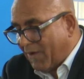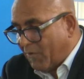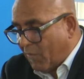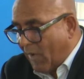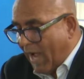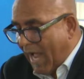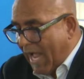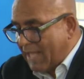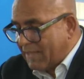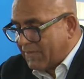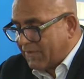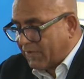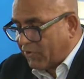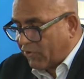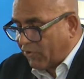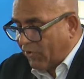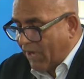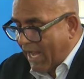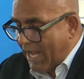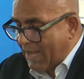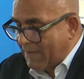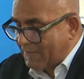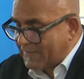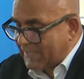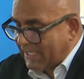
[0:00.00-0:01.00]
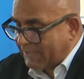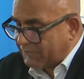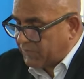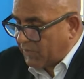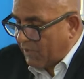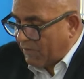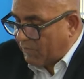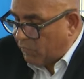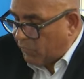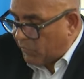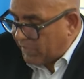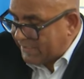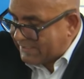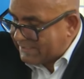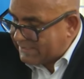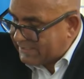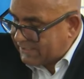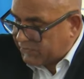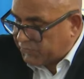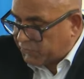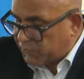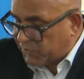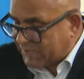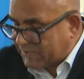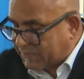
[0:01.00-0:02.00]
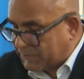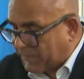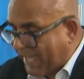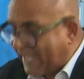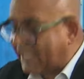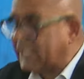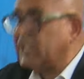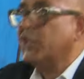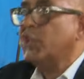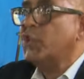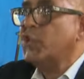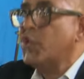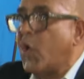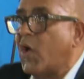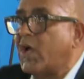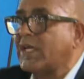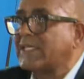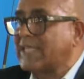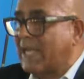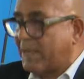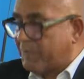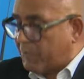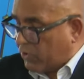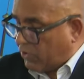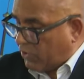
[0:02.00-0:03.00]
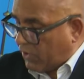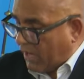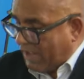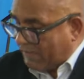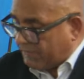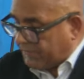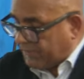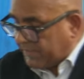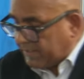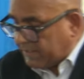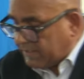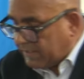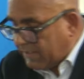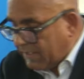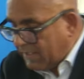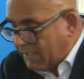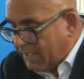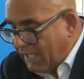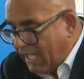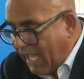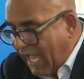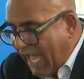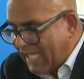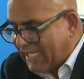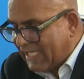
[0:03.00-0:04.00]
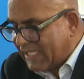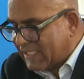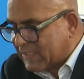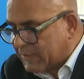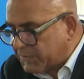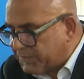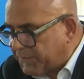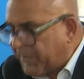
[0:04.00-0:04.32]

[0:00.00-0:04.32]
And while the crimes that we have witnessed respect no demographic, I